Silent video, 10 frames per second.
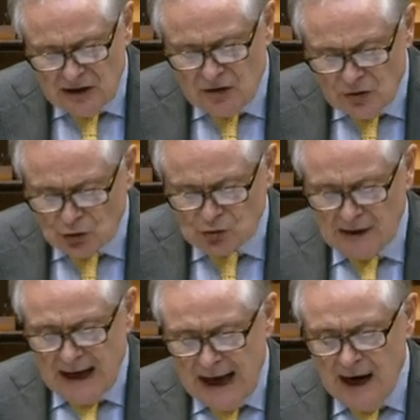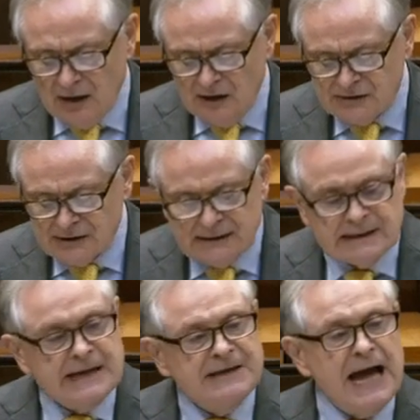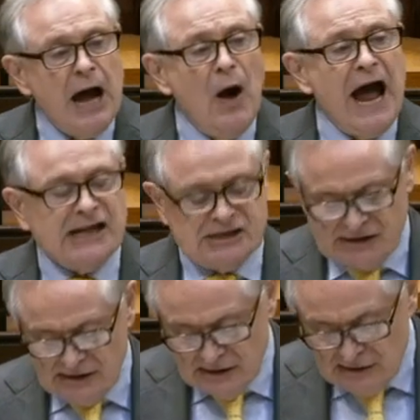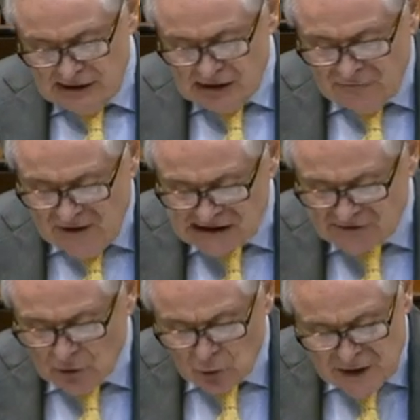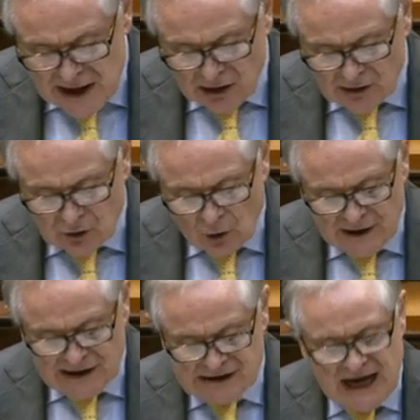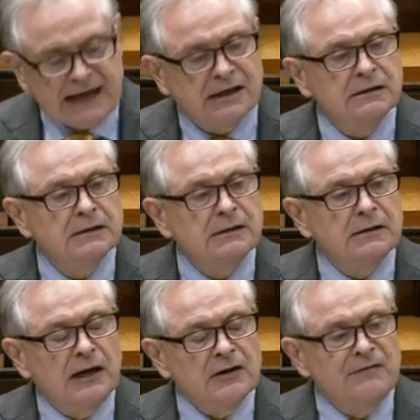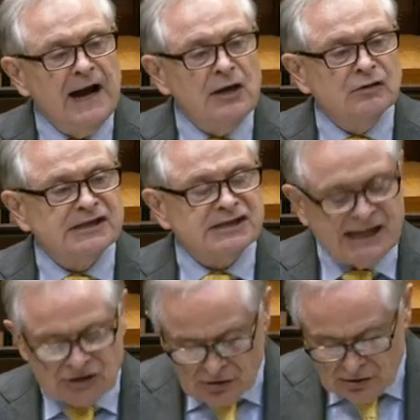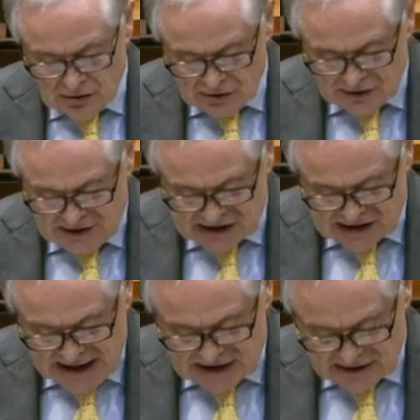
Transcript: neutral Ireland now act in the face of a real and growing attack on the values essential to this state?